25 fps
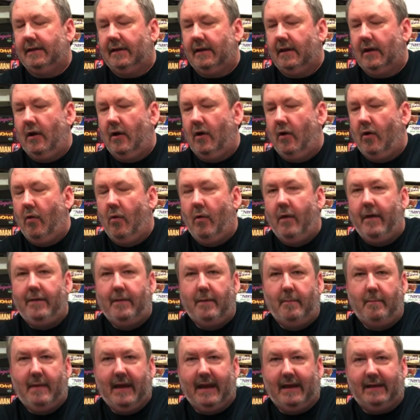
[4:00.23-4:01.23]
that go
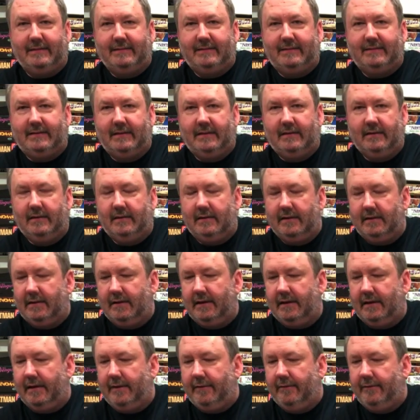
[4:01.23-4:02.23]
with the base.
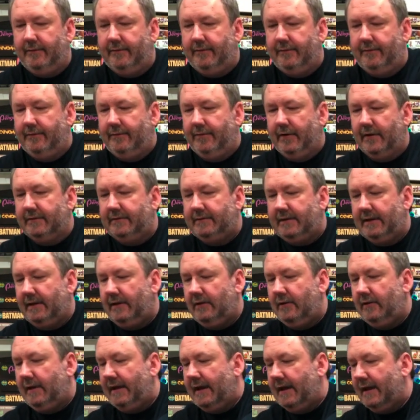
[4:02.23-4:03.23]
First
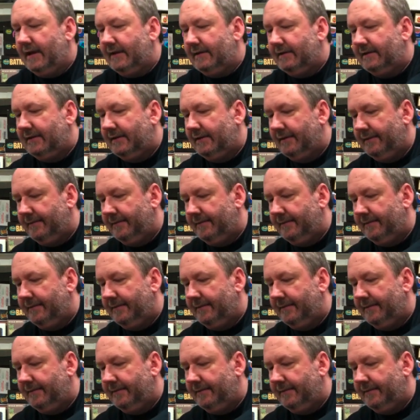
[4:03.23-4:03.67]
thing you get